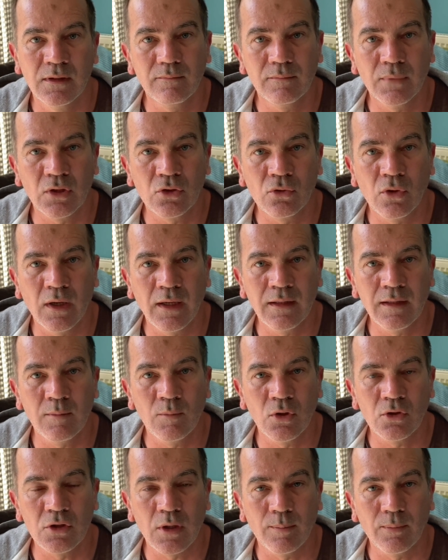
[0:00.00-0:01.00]
But growing them
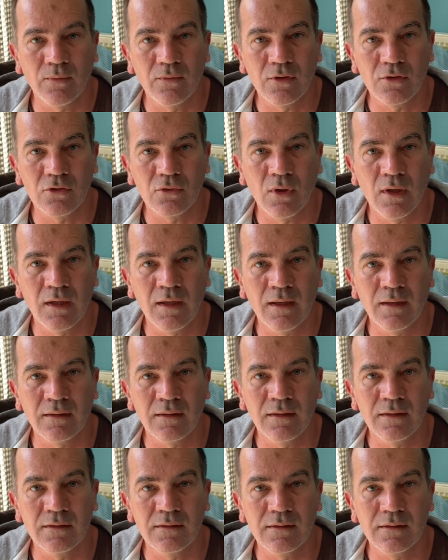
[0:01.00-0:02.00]
on top of the soil like
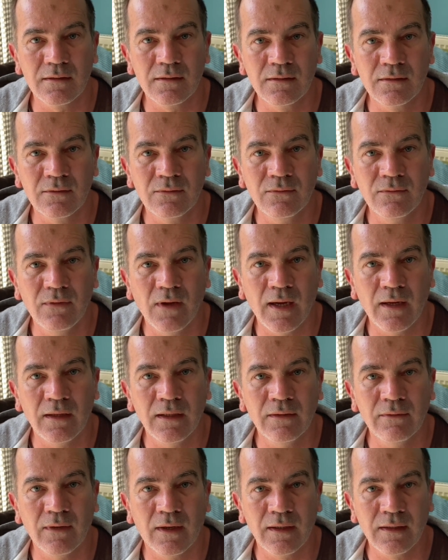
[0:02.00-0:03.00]
this is
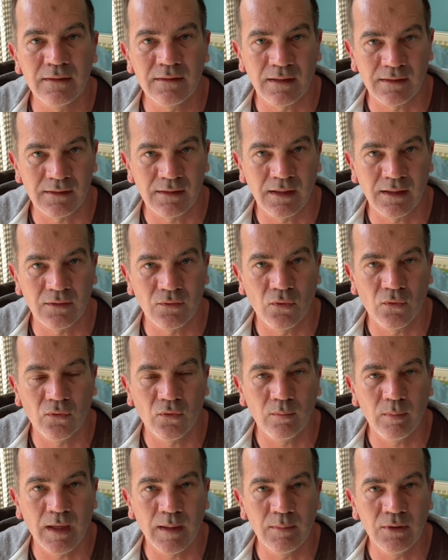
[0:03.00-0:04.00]
very, very successful
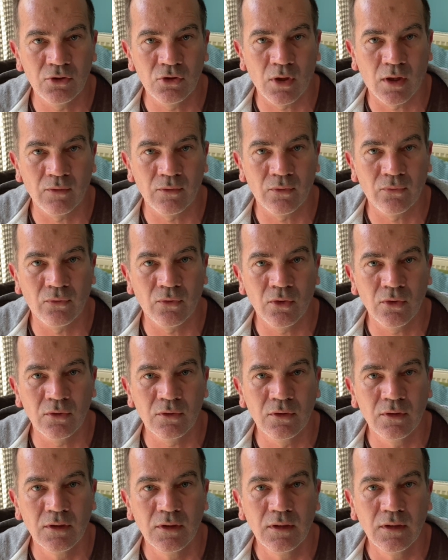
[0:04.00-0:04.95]
for baby Java fern.